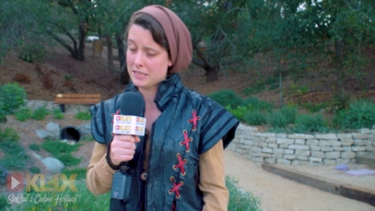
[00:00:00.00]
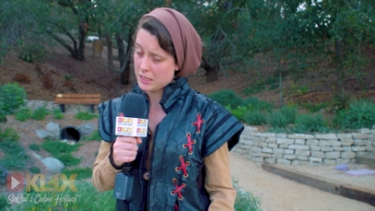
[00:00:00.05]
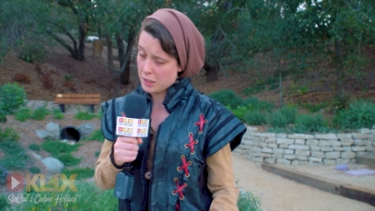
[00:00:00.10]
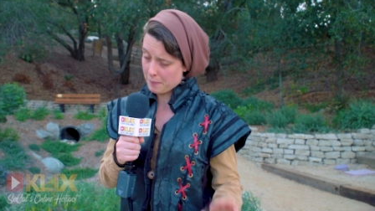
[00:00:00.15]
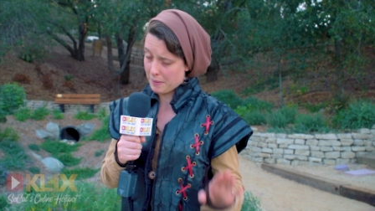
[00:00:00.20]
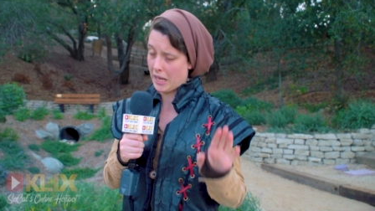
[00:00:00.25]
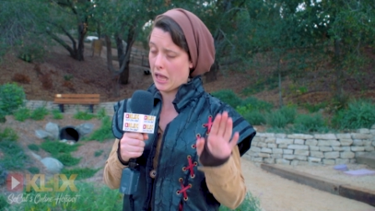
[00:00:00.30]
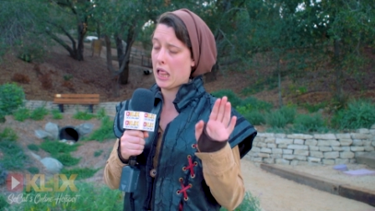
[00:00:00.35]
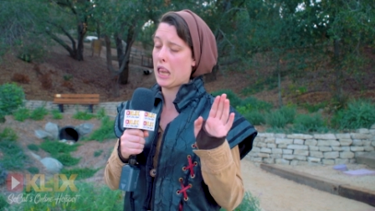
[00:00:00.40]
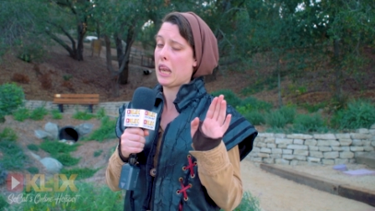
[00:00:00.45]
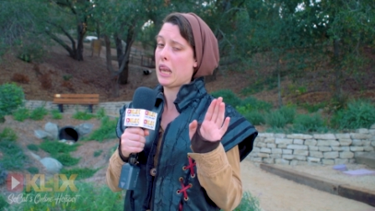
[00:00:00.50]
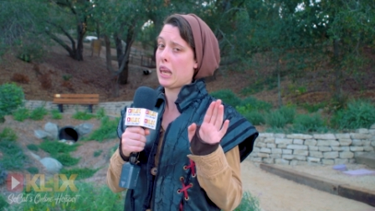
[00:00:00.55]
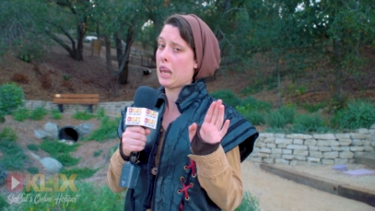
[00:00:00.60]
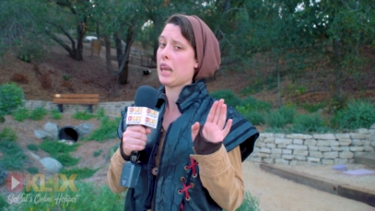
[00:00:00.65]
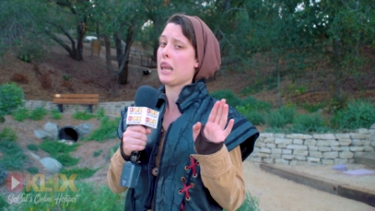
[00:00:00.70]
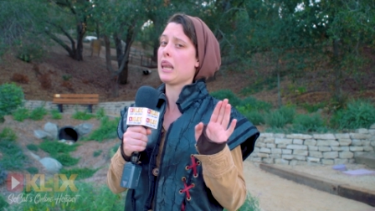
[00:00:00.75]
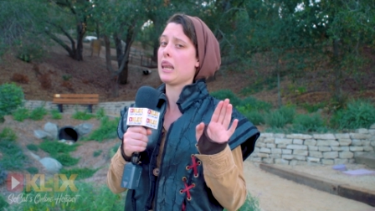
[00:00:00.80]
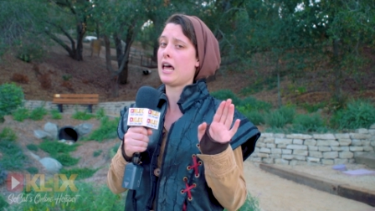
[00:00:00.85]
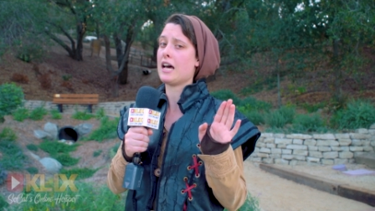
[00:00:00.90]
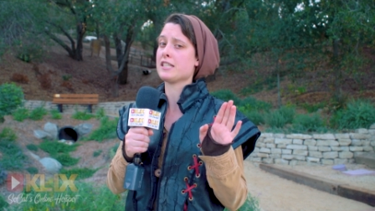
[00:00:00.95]
It's going to be
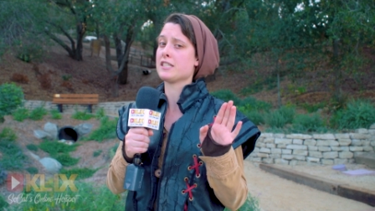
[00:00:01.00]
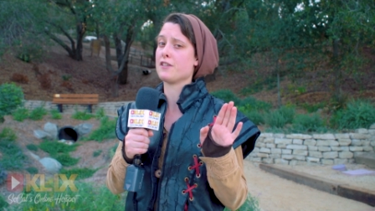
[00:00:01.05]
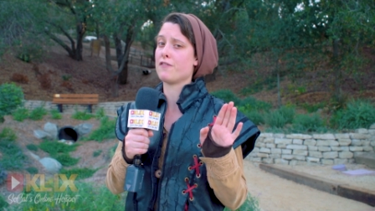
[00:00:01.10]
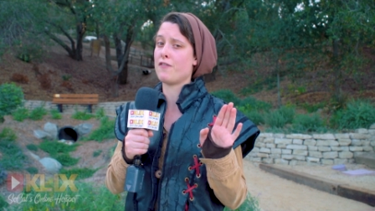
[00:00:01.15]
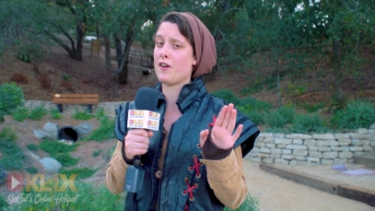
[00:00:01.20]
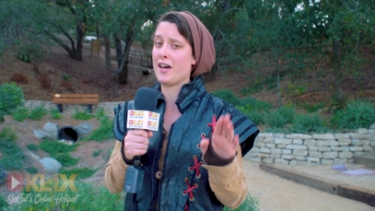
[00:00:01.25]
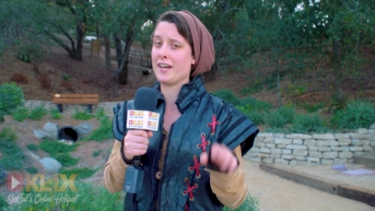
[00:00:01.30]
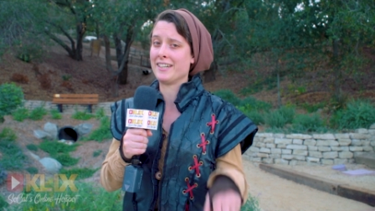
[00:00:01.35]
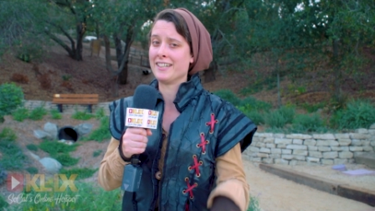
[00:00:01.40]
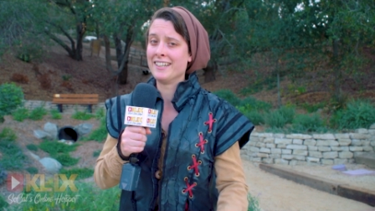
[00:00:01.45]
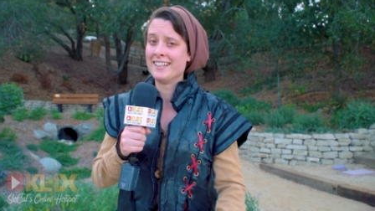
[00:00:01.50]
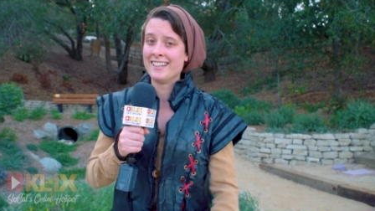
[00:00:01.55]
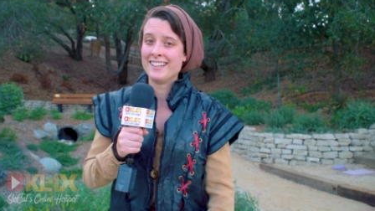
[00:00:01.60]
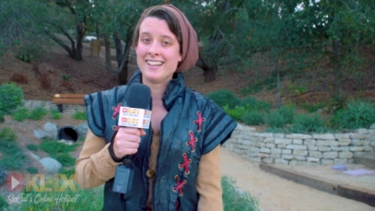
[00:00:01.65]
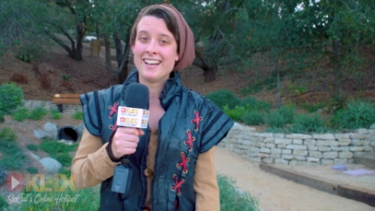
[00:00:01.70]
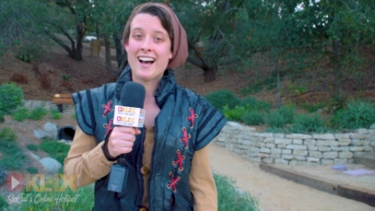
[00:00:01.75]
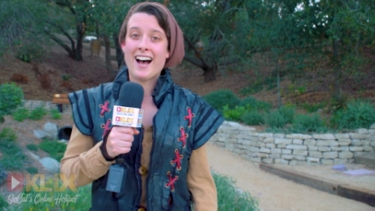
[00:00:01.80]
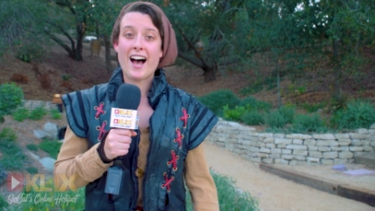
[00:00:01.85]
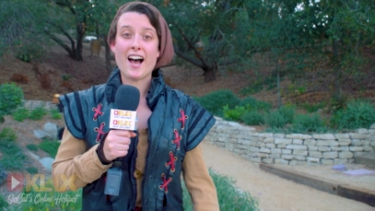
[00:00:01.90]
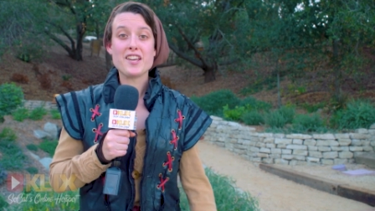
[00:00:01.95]
lots of fun.
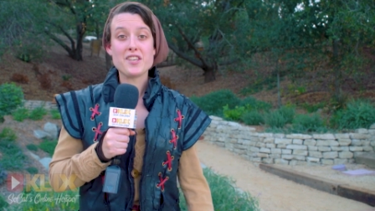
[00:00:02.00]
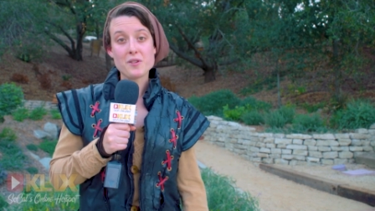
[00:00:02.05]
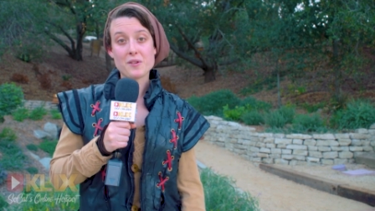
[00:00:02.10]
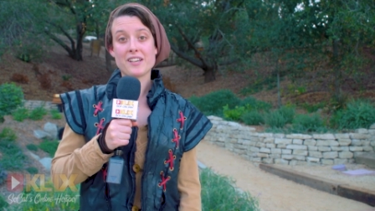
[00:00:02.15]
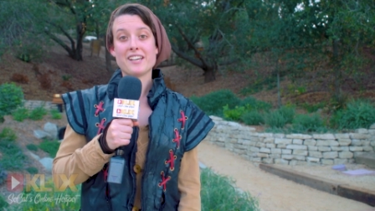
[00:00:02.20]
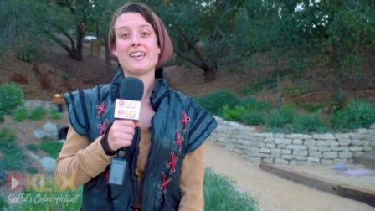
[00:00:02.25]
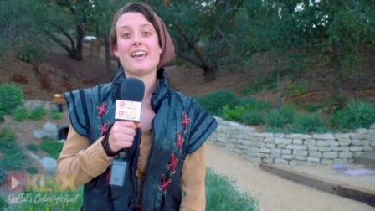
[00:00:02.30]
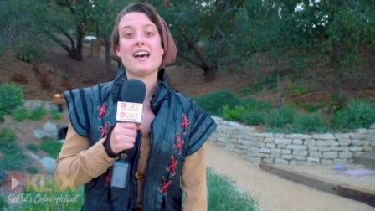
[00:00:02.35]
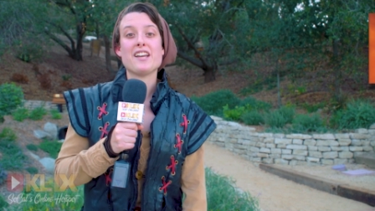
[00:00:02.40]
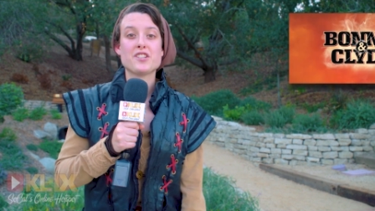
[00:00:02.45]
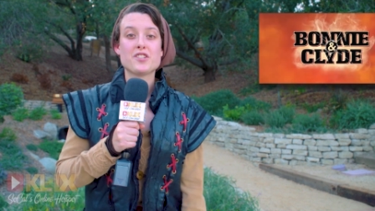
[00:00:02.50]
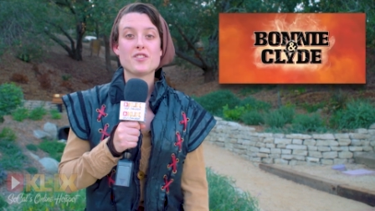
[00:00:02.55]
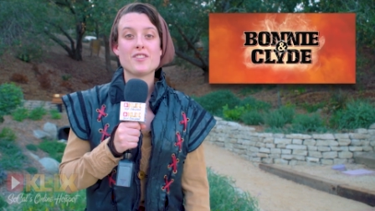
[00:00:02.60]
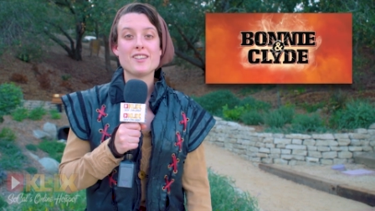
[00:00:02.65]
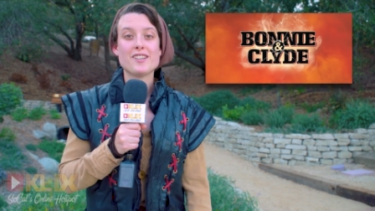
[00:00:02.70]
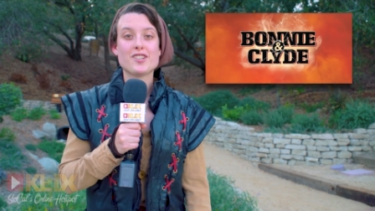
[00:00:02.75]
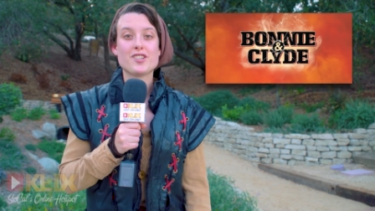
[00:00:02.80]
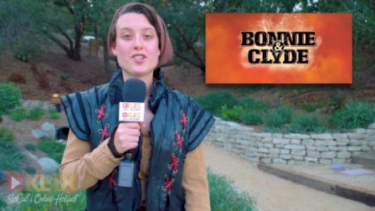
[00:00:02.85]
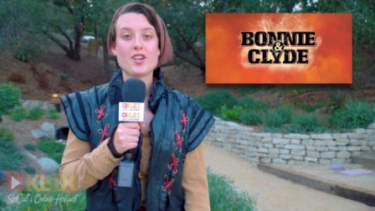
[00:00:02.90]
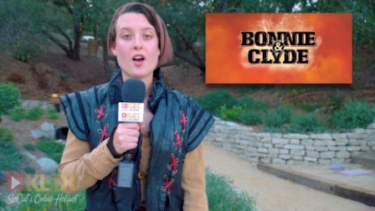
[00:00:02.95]
Uh, you can catch
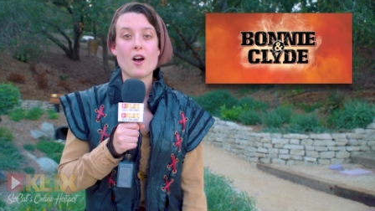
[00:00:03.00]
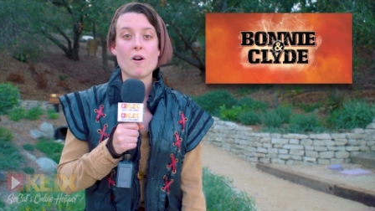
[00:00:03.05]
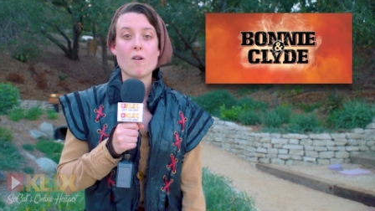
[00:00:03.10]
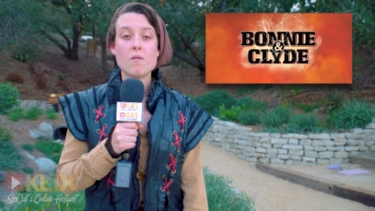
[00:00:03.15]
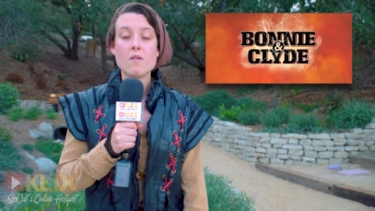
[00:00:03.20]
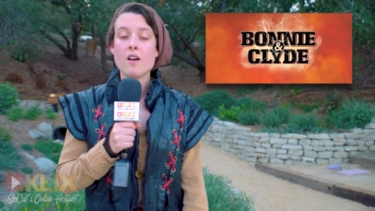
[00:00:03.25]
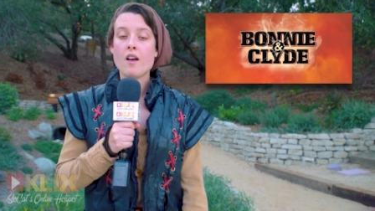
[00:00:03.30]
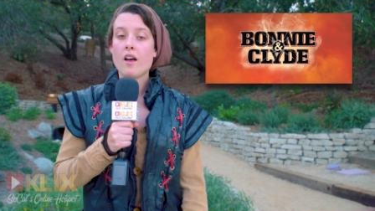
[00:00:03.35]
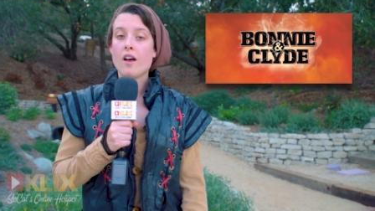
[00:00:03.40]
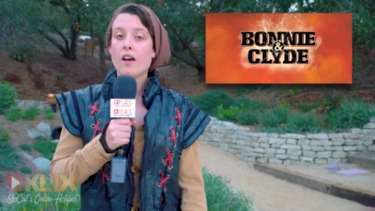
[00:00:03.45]
this show